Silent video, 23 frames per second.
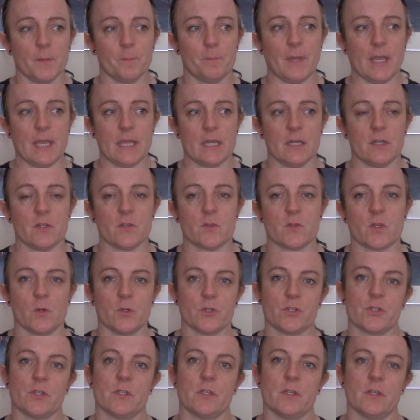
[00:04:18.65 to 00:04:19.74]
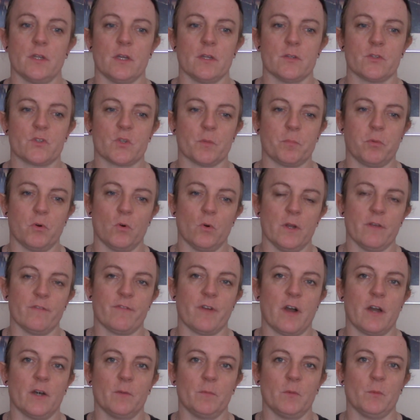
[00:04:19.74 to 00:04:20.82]
Being in a social support
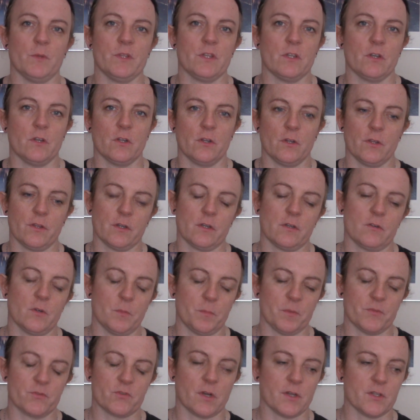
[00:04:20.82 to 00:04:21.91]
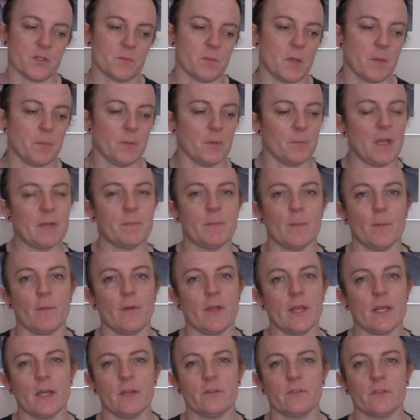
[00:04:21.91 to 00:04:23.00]
environment with another group of trans people made me
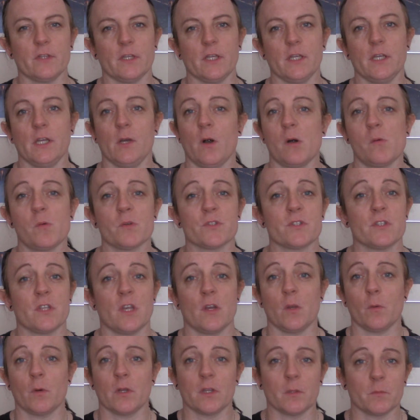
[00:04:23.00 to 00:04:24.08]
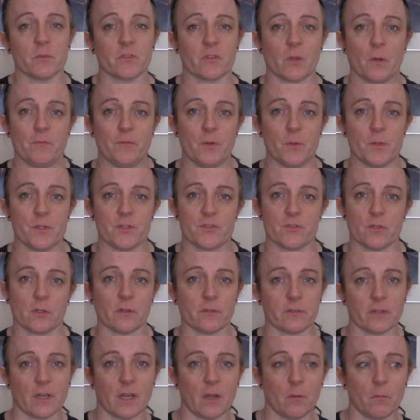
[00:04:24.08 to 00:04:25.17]
realise that, I wasn't the only one that was going through the
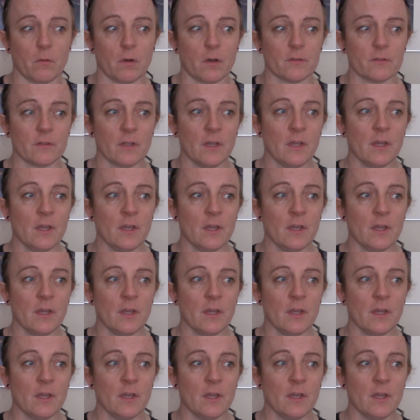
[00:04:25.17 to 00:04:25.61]
struggles that I was.